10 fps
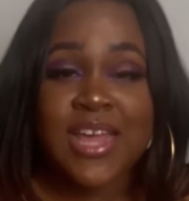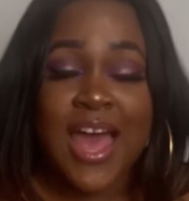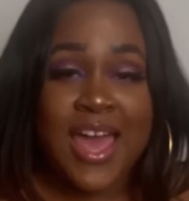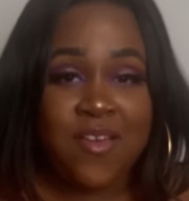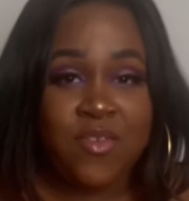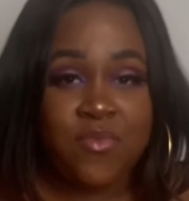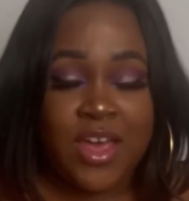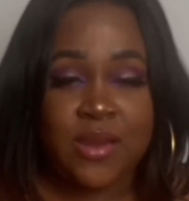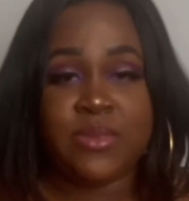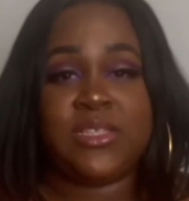I have a
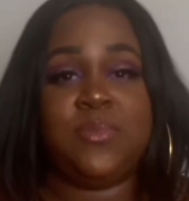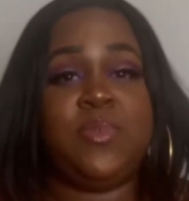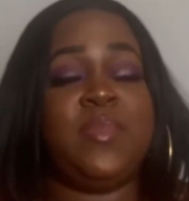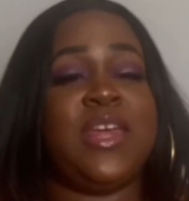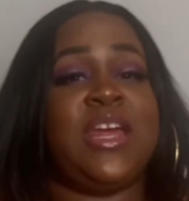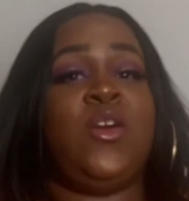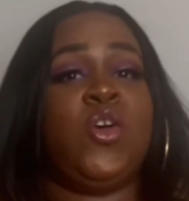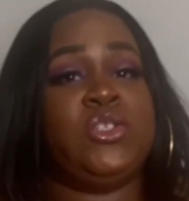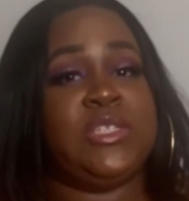vitamin supplement and I also